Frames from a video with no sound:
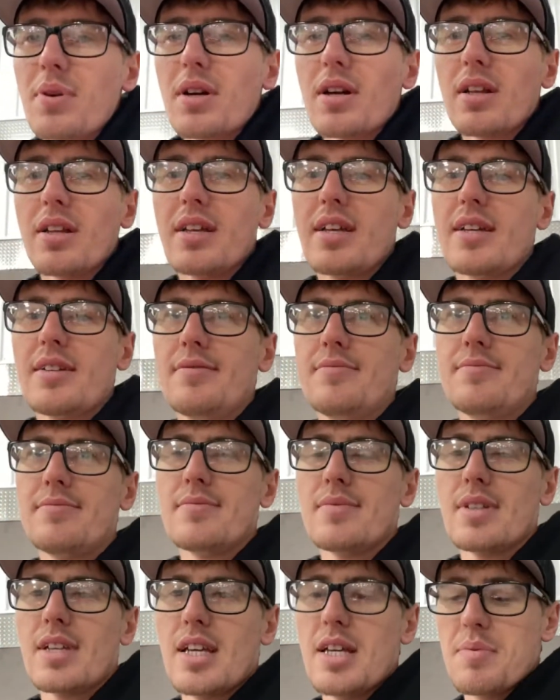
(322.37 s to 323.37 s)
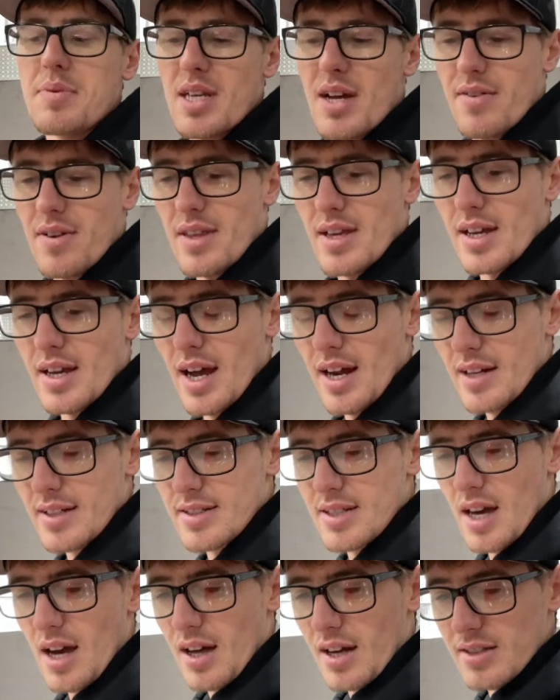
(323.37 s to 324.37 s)
clean, keeps everything kind of
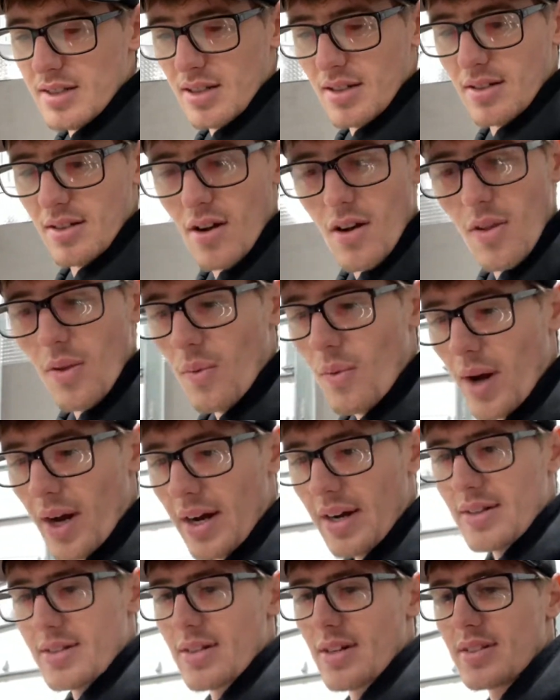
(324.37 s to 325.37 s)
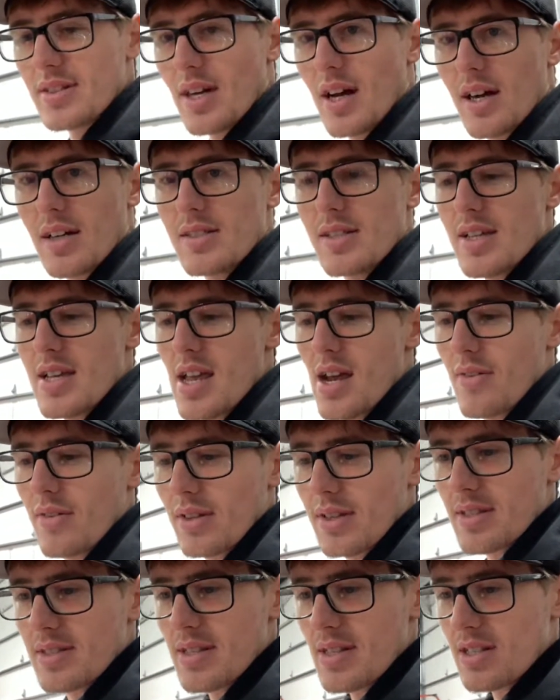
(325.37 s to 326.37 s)
tucked. All the wires are tucked, you can't
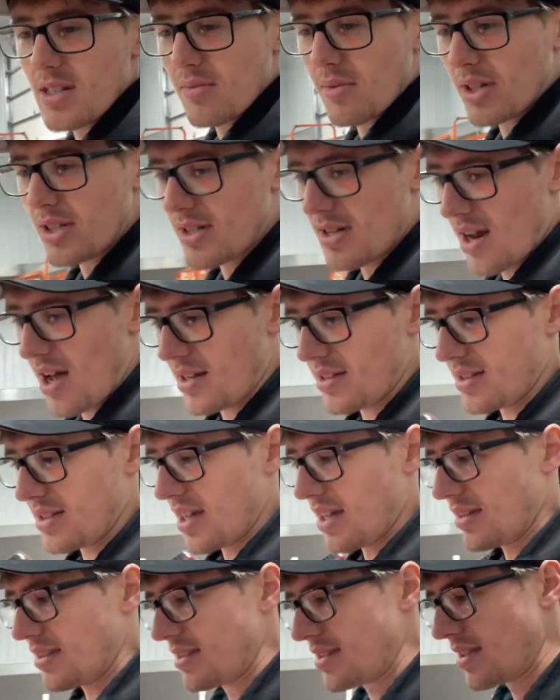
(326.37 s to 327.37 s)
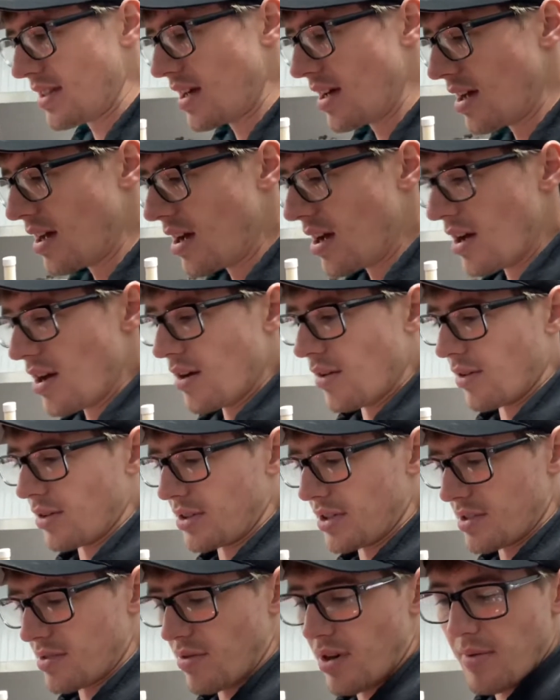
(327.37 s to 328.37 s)
really see too much nonsense, which
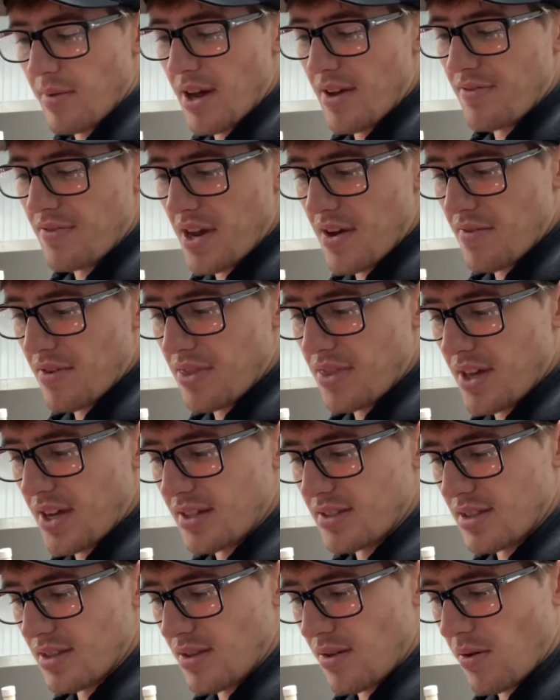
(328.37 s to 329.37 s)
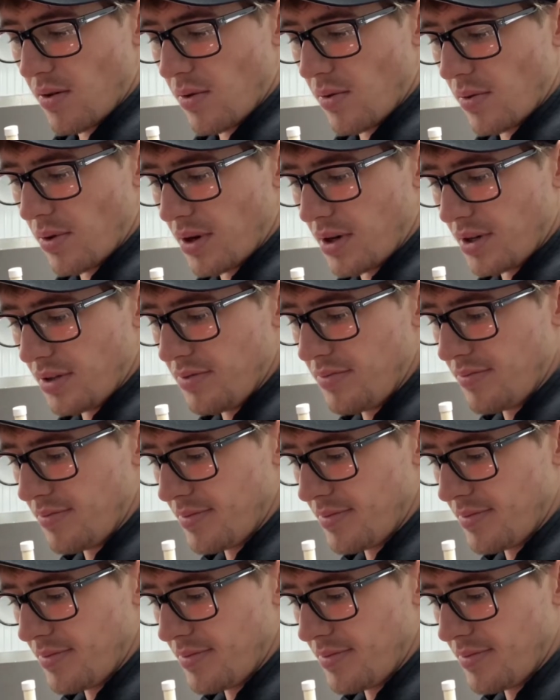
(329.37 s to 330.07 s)
is one of my favorite things in the whole world.